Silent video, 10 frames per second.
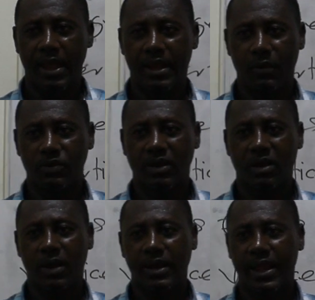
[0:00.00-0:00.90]
And then we
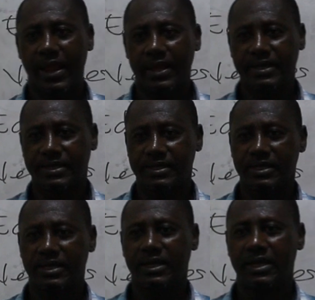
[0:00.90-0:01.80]
talk about the
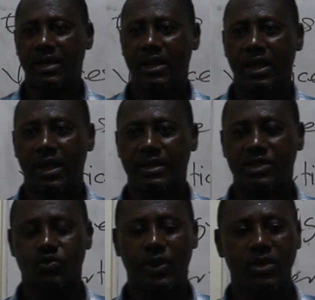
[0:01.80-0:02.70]
edges. It
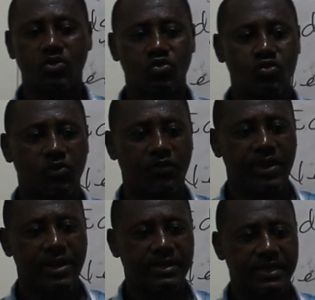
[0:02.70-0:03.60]
is when two
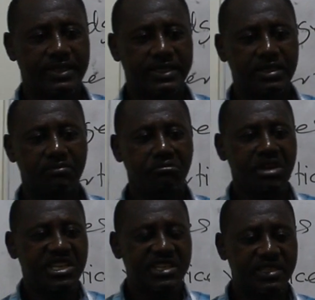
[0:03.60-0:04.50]
faces
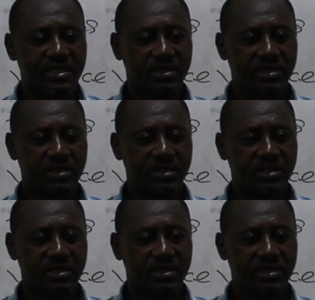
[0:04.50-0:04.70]
meet.